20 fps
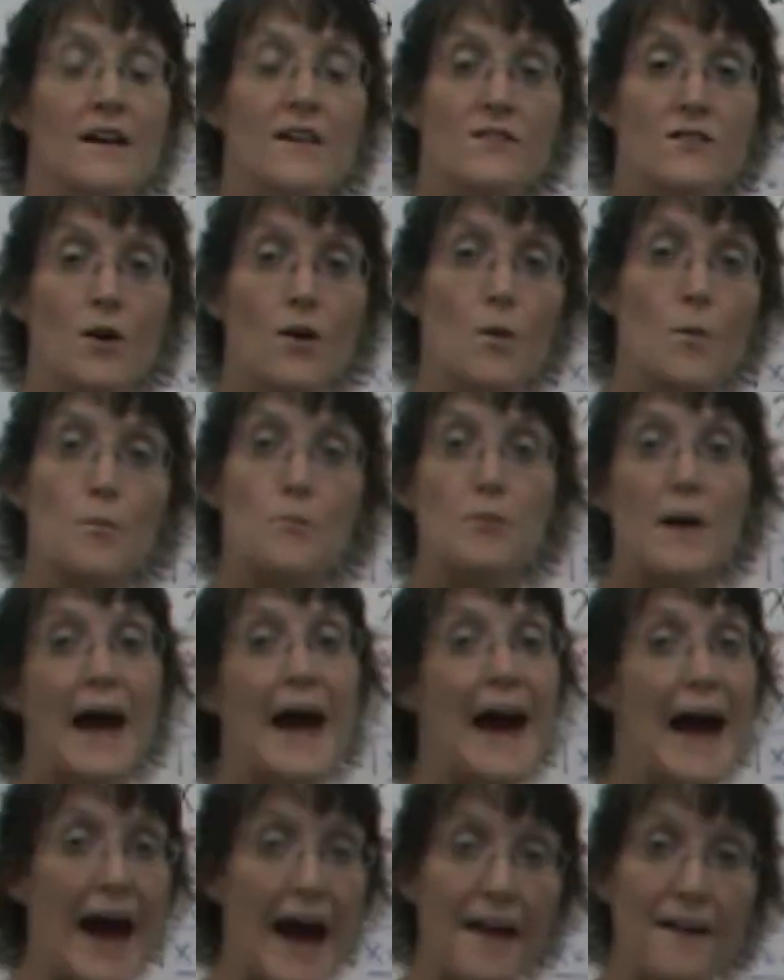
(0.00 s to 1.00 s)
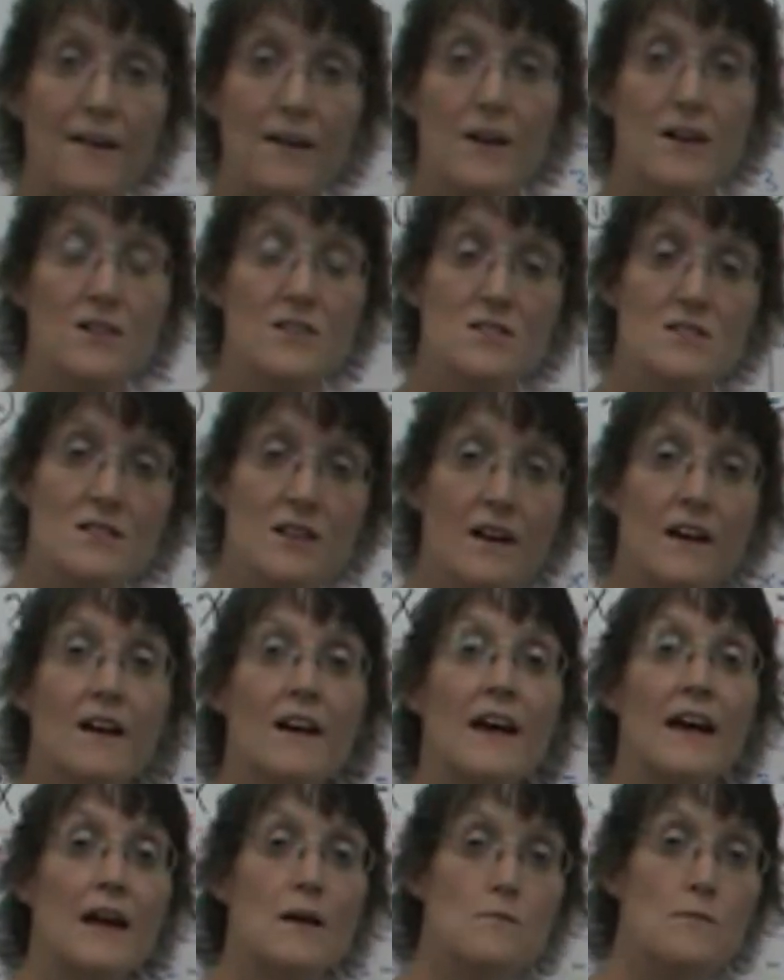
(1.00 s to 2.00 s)
So patterns
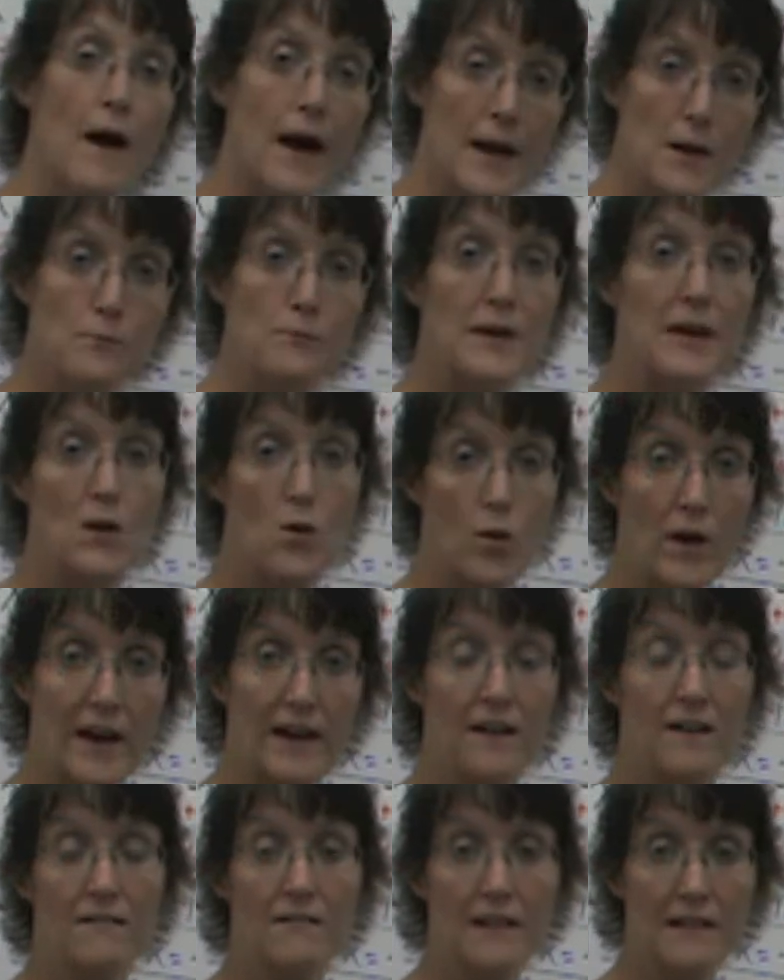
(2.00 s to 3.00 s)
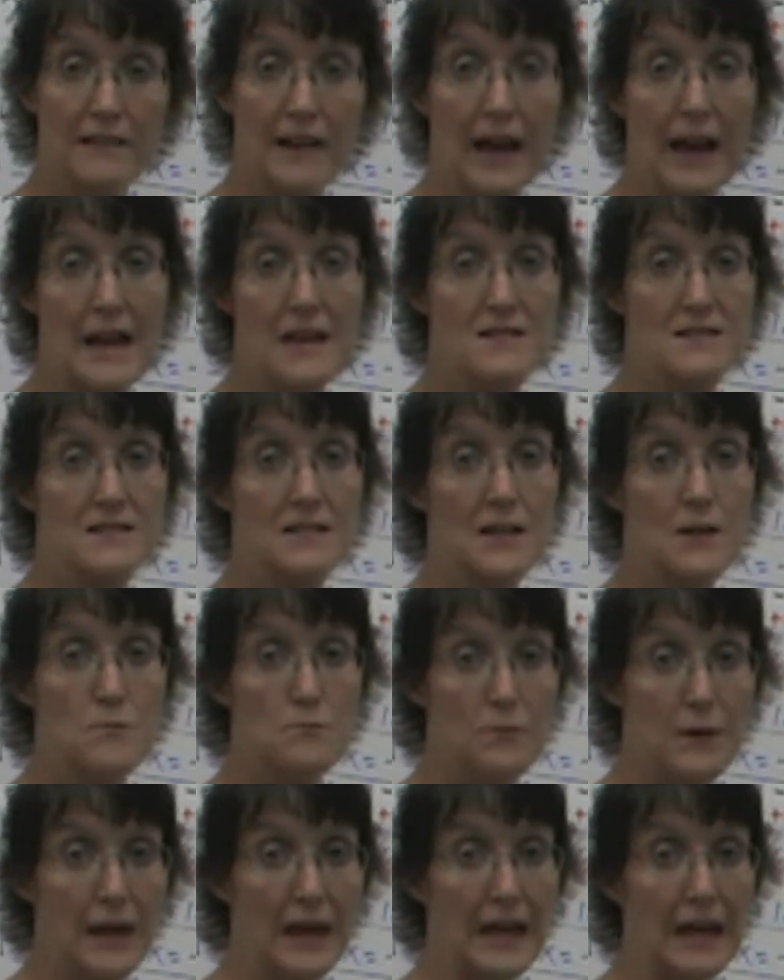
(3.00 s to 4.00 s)
might be quicker than the
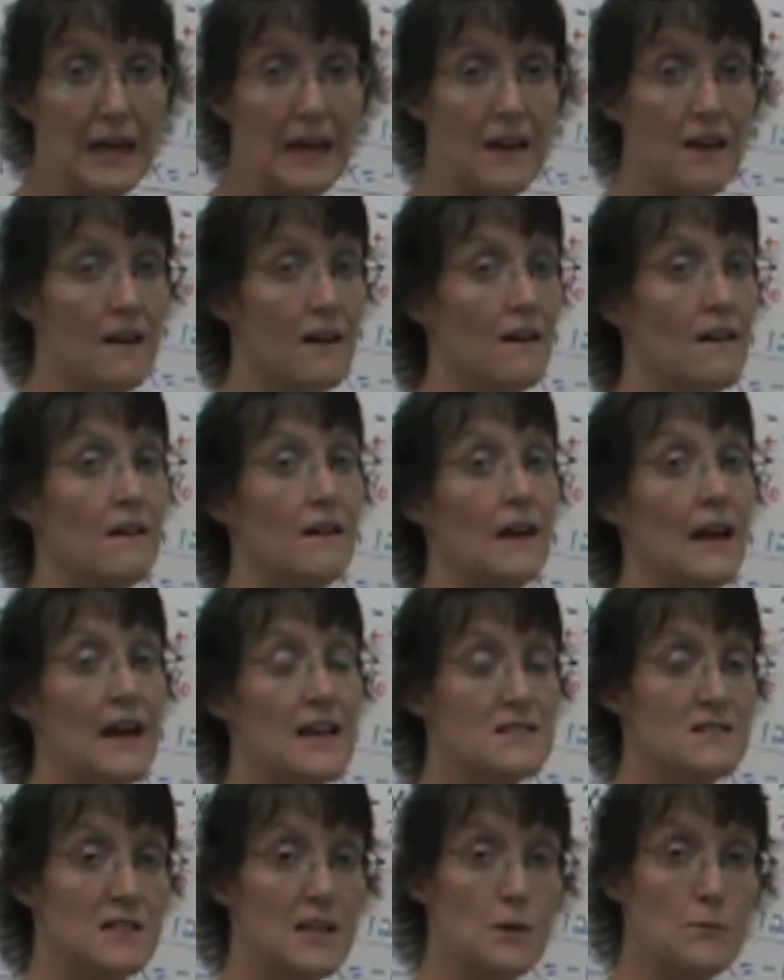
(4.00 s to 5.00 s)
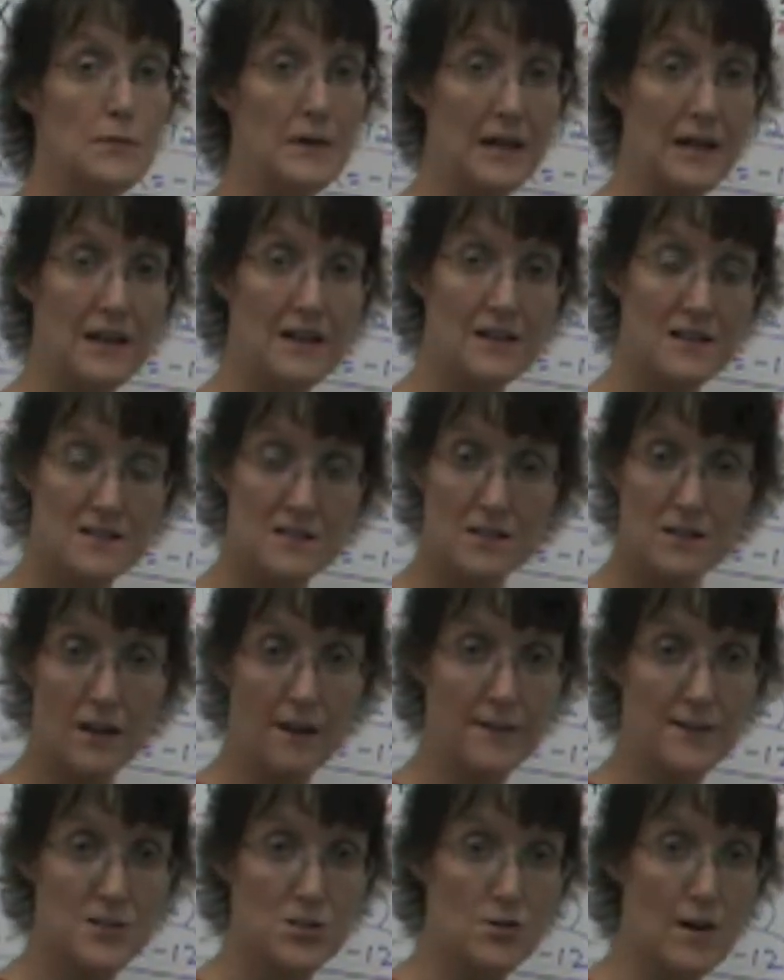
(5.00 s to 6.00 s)
ACB. ACB is
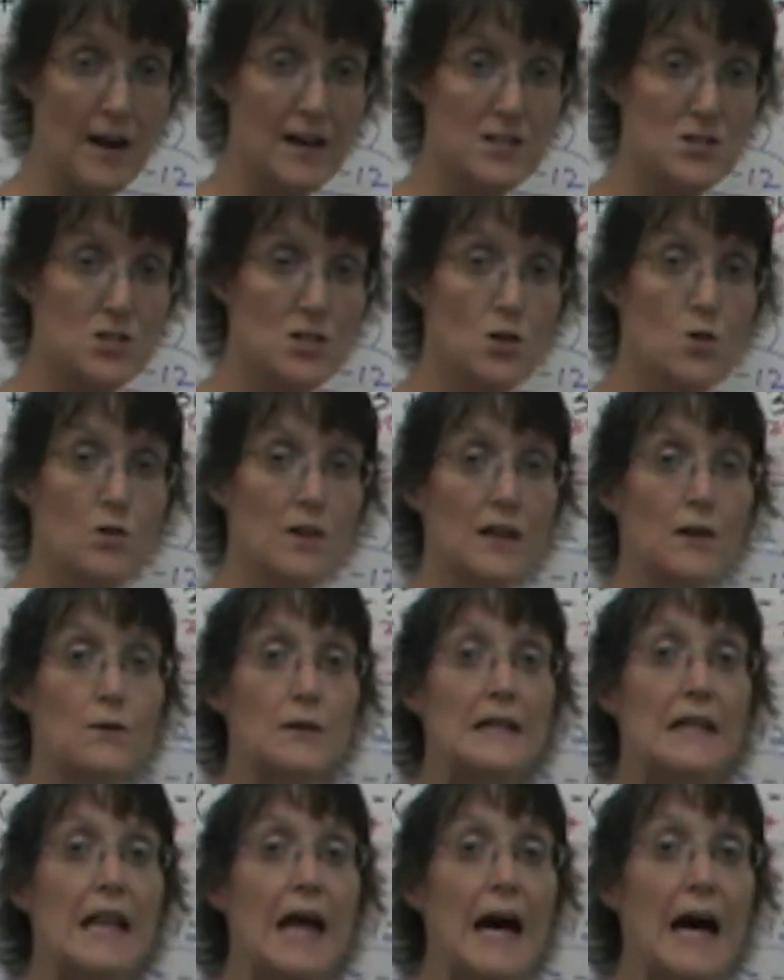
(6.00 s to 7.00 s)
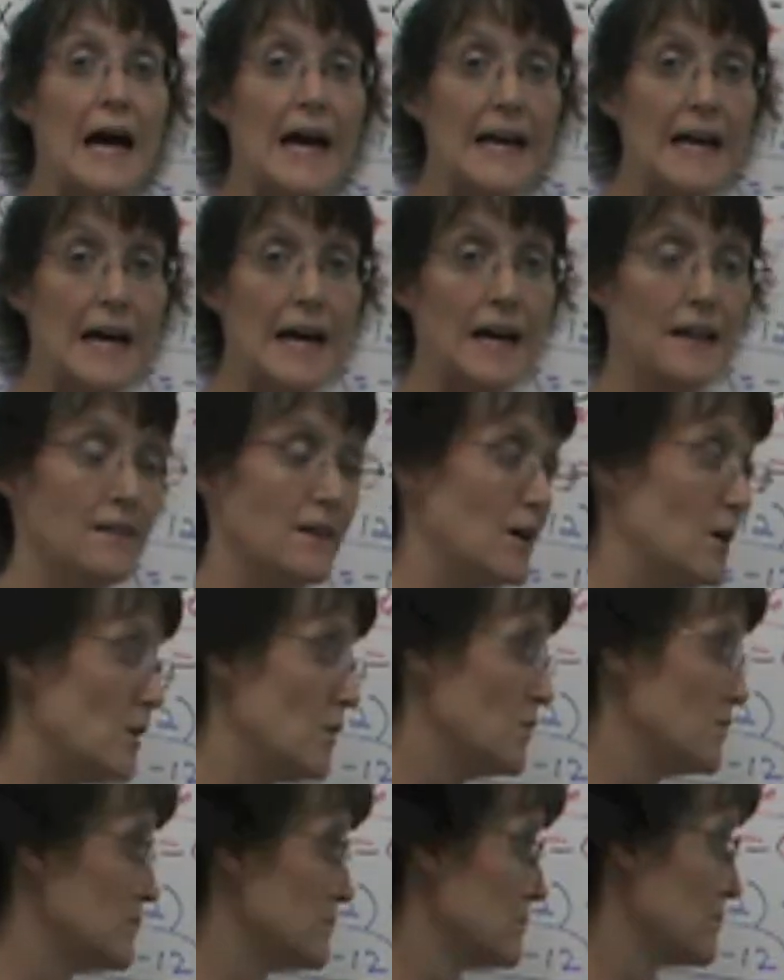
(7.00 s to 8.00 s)
another strategy you can rely on
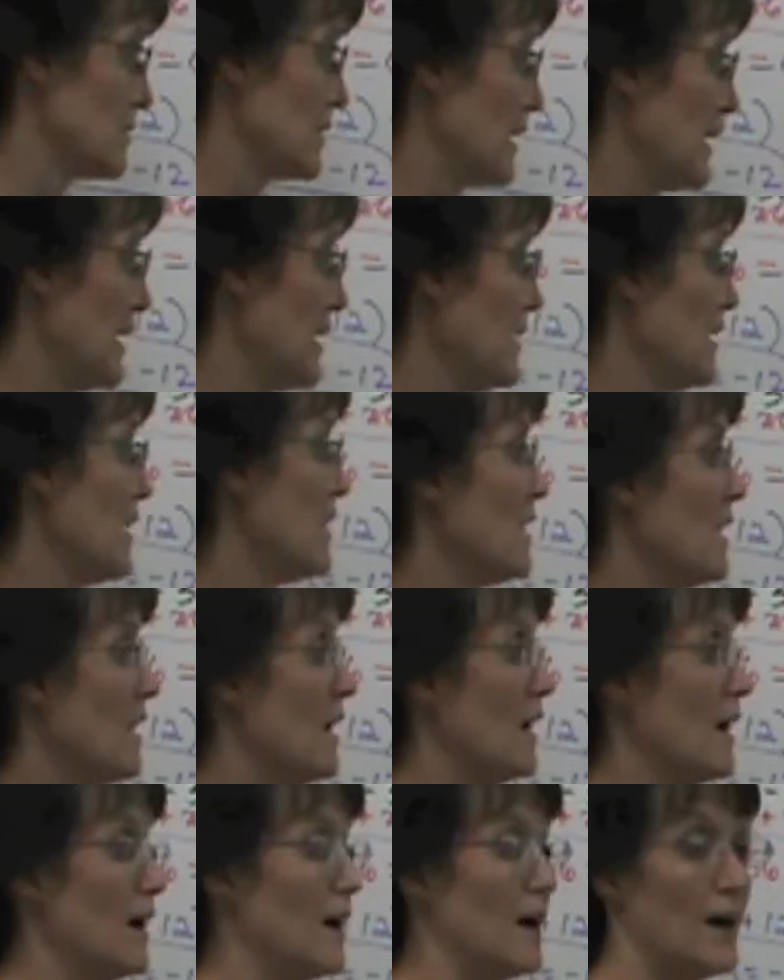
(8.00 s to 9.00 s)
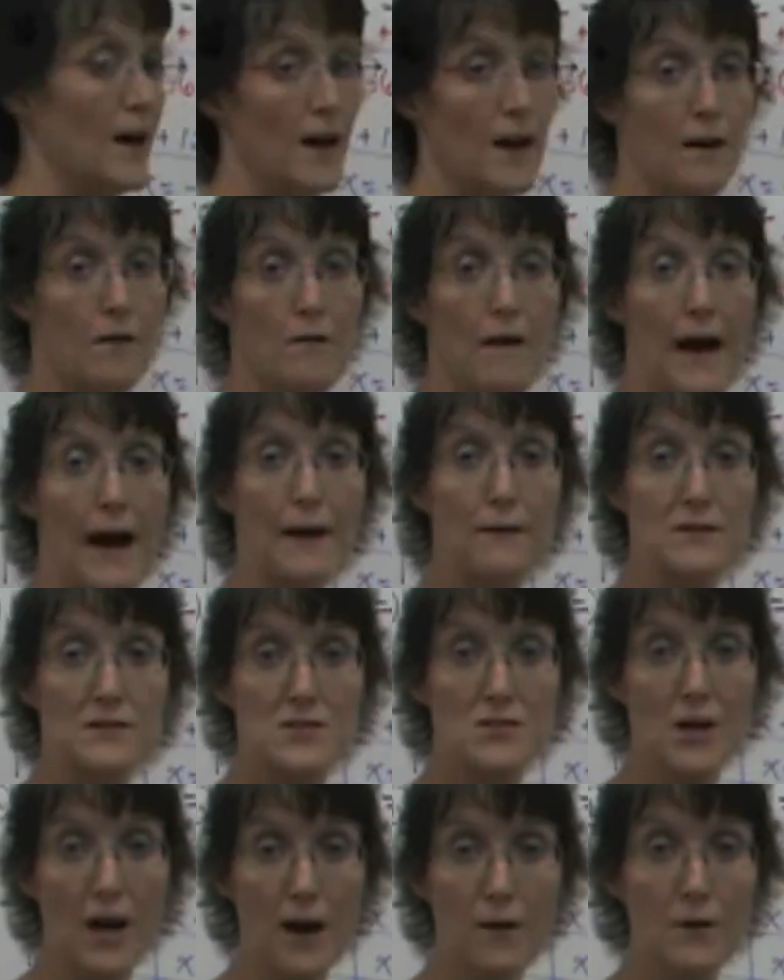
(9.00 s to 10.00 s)
though, okay? I
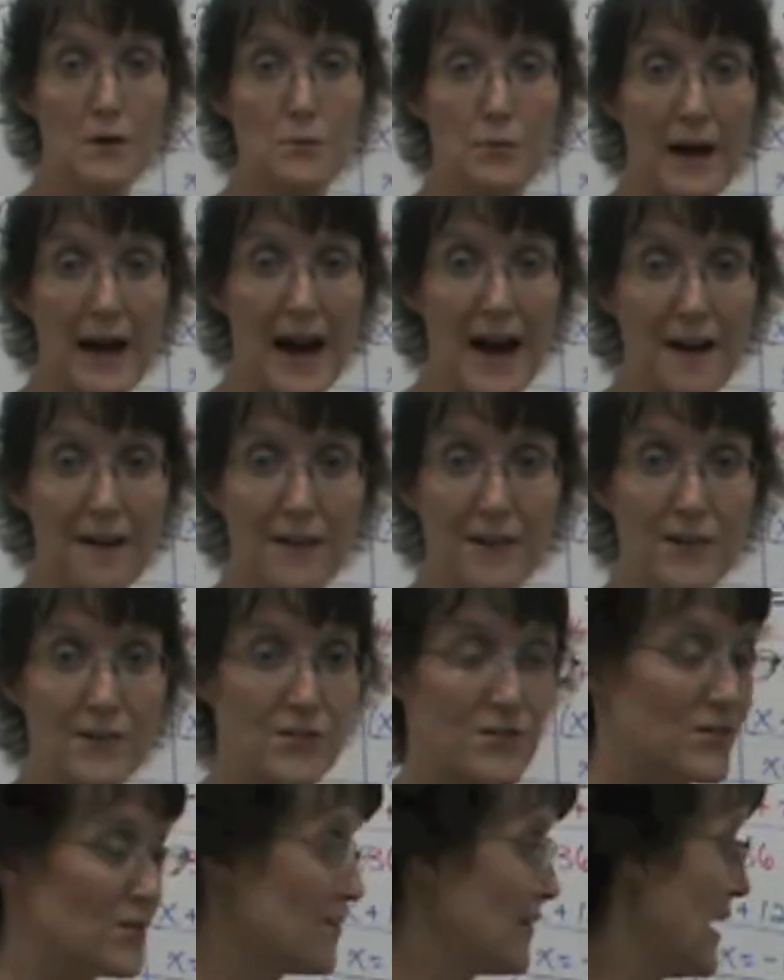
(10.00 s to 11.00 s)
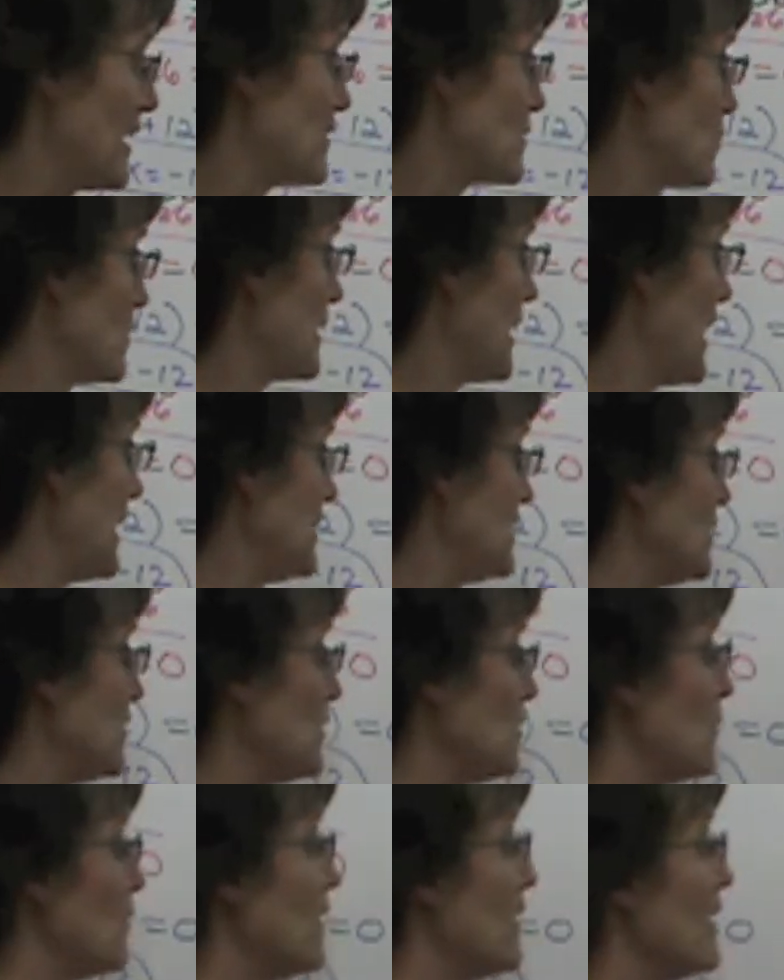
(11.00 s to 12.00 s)
was taught with patterns, so that's what I do.